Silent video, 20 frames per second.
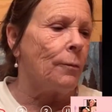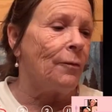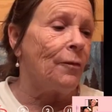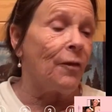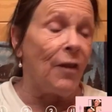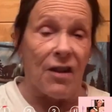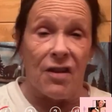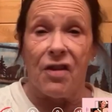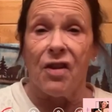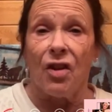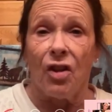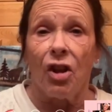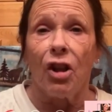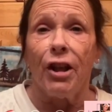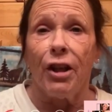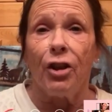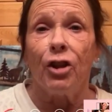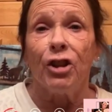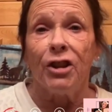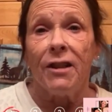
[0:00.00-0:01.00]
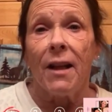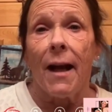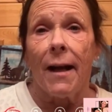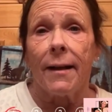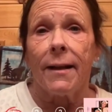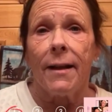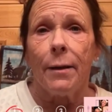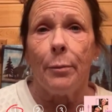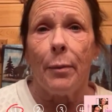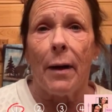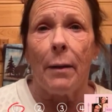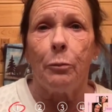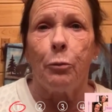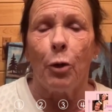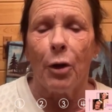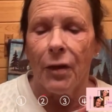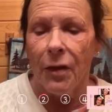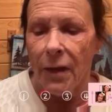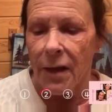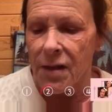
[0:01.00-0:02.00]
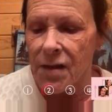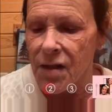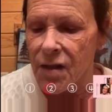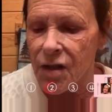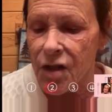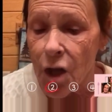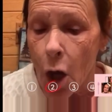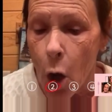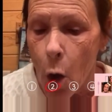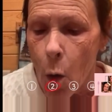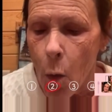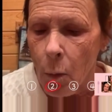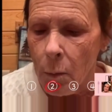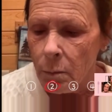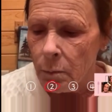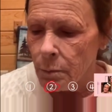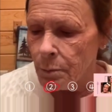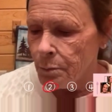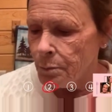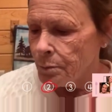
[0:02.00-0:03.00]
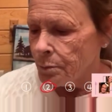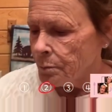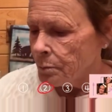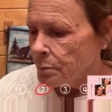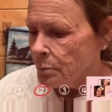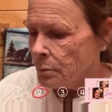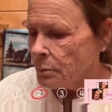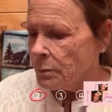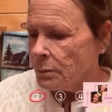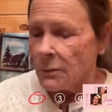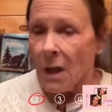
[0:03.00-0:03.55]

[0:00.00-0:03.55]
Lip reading: I just physically could not keep up with this. So,